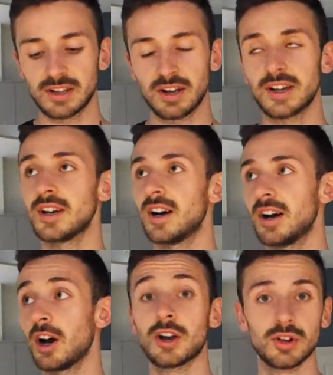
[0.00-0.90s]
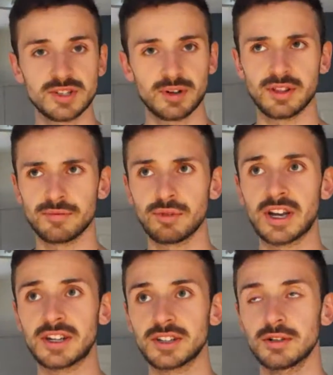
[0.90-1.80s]
Like, I got this one in The
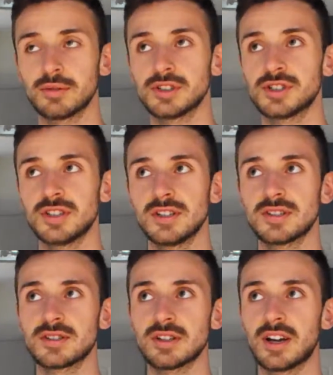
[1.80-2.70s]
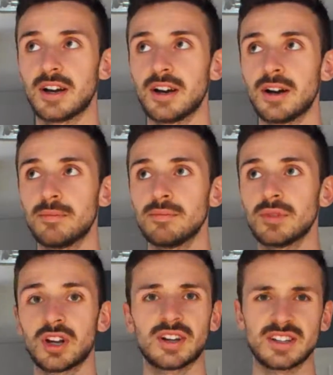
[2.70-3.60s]
Rake, which is
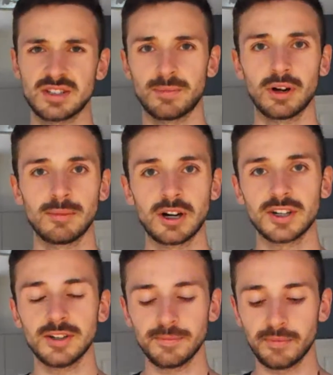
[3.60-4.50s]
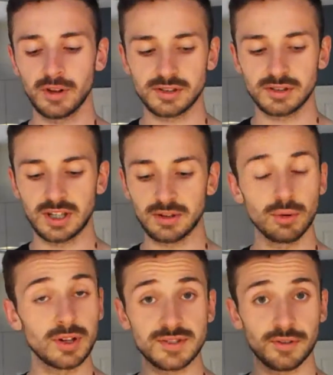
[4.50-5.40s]
like next to Borough Market. Yeah, they're
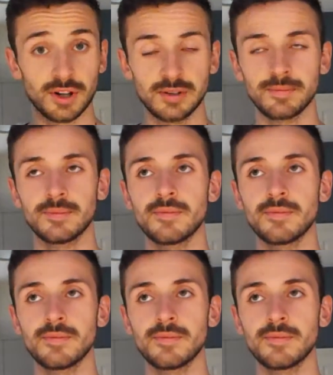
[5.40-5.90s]
always free.